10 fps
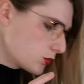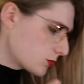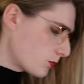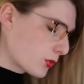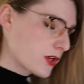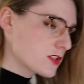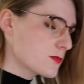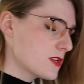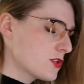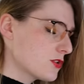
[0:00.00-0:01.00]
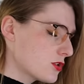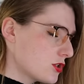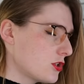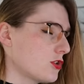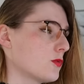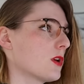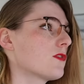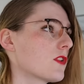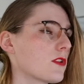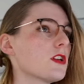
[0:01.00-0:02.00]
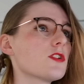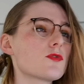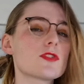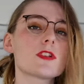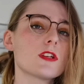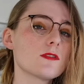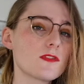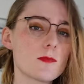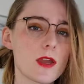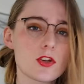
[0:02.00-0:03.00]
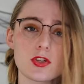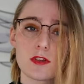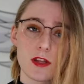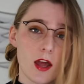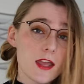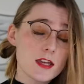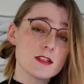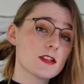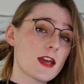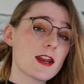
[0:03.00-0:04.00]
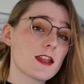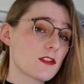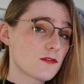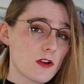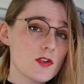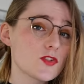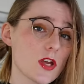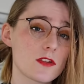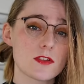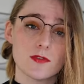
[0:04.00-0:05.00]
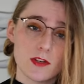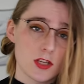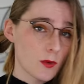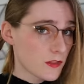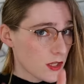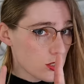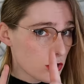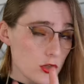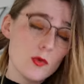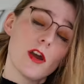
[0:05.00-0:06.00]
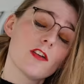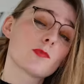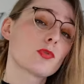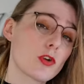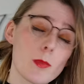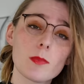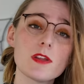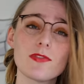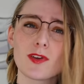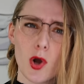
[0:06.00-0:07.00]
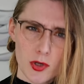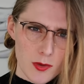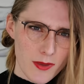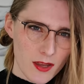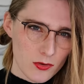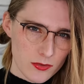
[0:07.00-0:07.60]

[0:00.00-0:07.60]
Which brings me to the new and very interesting information that I hinted at the very start of this video and that you have probably forgotten about.